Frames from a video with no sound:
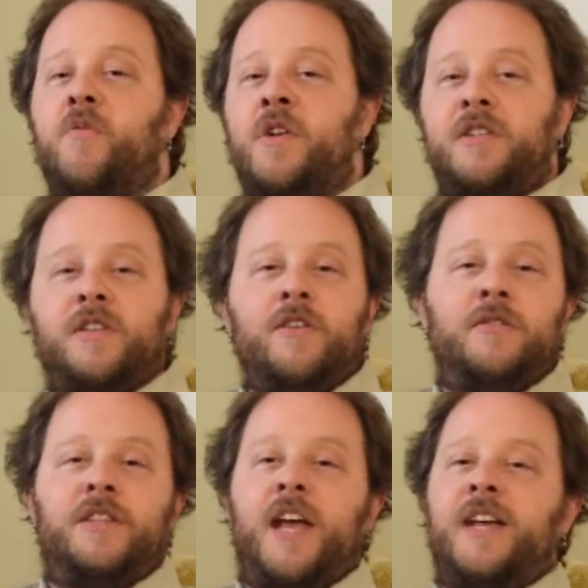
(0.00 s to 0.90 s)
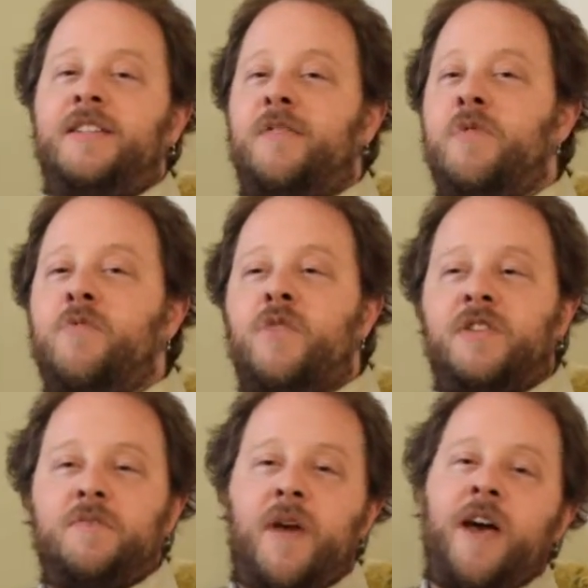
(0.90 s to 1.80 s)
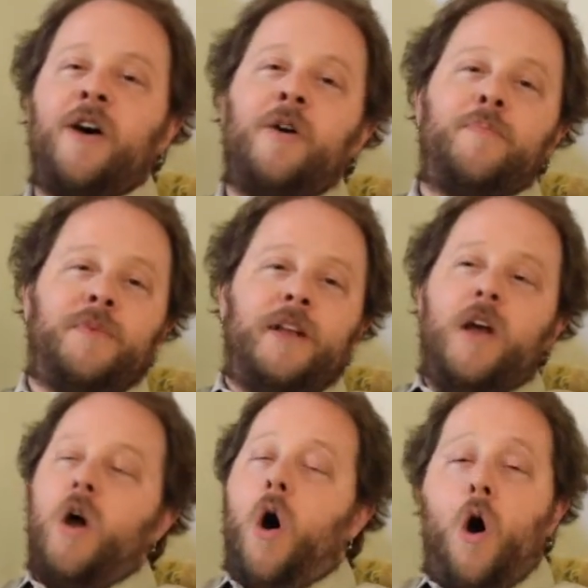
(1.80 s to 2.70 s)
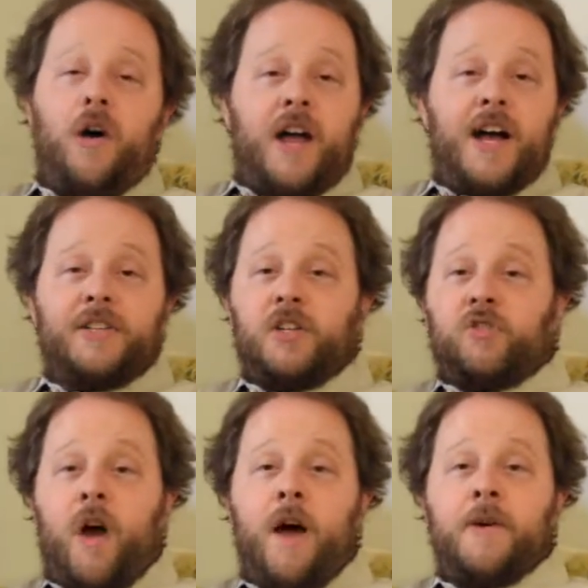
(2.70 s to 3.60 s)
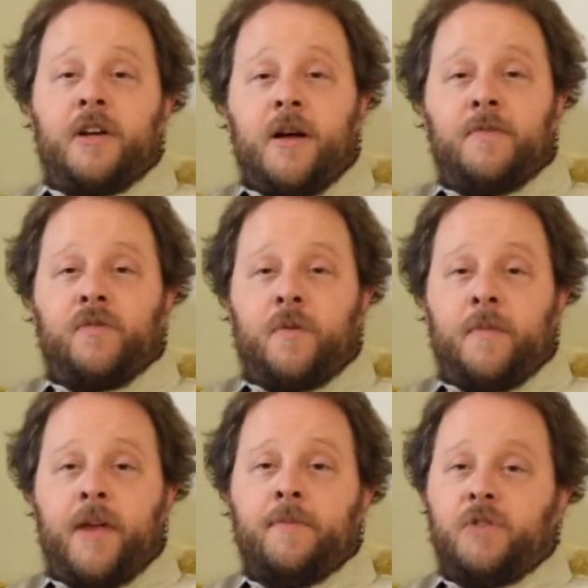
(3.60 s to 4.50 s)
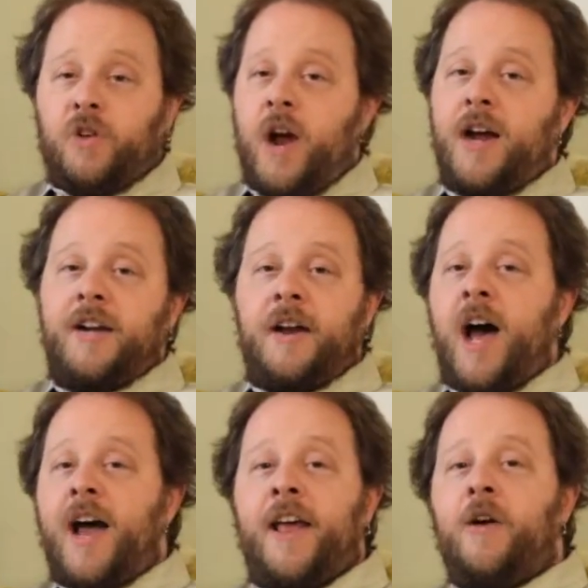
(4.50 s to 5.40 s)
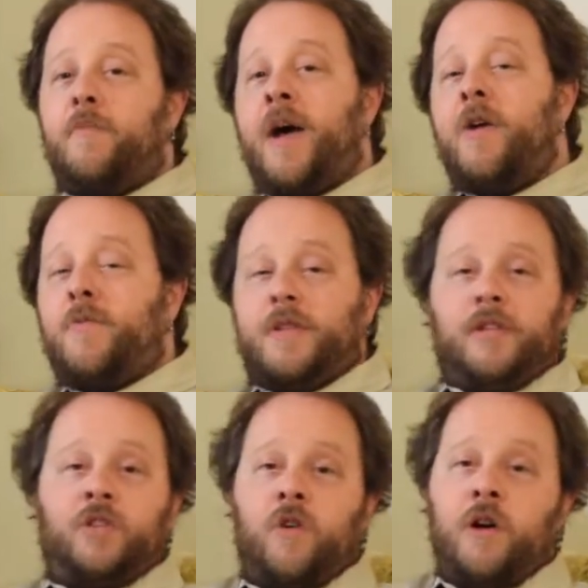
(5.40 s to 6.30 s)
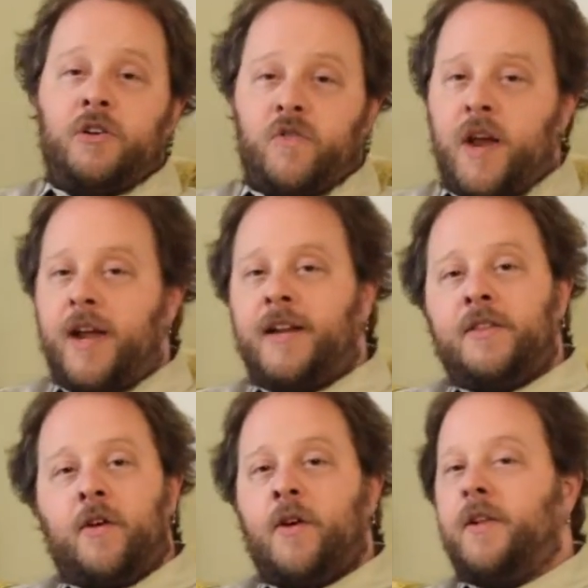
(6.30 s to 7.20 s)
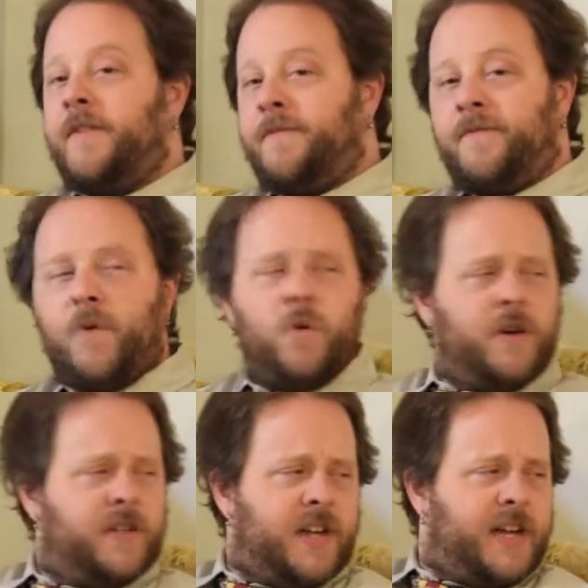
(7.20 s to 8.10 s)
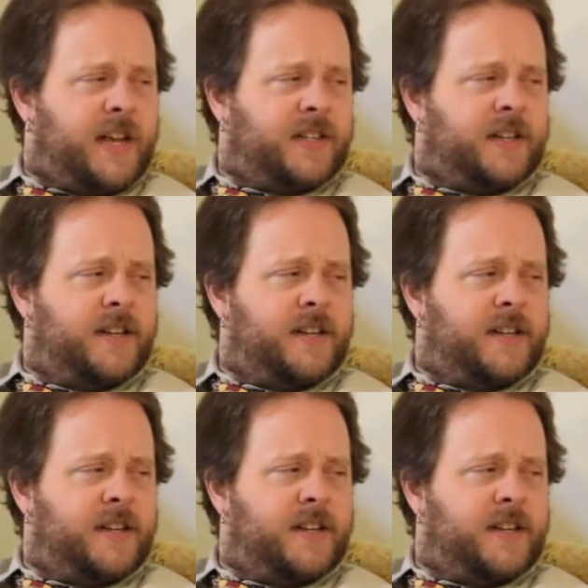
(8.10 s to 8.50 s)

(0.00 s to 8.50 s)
wants a little taste, everybody wants some help. All kinds of drama comes from him trying to not help out with the drug trade in the early 40s, I guess it